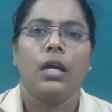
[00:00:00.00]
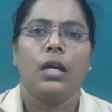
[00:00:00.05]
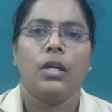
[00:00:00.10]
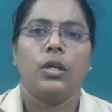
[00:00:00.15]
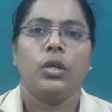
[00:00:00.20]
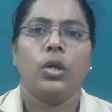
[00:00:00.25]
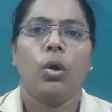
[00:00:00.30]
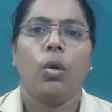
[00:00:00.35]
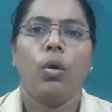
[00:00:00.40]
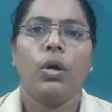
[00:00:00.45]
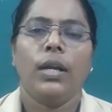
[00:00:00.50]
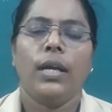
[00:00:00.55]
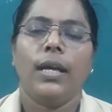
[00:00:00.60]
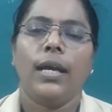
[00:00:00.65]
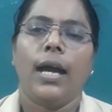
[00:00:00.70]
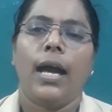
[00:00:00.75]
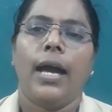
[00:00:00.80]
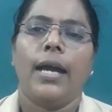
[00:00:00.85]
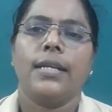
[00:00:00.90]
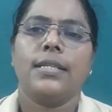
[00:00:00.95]

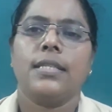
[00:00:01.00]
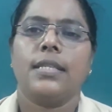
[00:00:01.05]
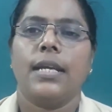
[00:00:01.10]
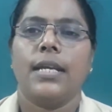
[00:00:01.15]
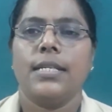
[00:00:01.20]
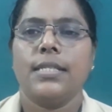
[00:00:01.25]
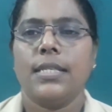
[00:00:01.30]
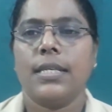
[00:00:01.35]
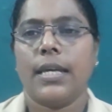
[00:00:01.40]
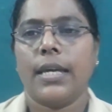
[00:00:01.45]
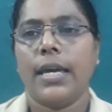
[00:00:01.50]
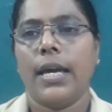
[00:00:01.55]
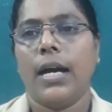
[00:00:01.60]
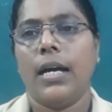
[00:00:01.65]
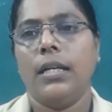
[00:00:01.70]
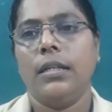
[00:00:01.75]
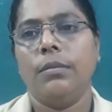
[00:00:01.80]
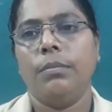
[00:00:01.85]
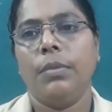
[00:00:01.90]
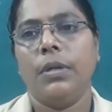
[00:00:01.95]
Drowning accidents
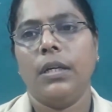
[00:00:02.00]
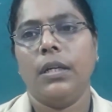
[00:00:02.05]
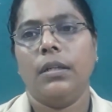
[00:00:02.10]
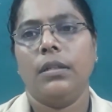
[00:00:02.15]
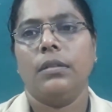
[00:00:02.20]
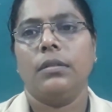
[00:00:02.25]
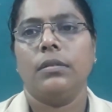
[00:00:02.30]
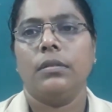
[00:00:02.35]
can be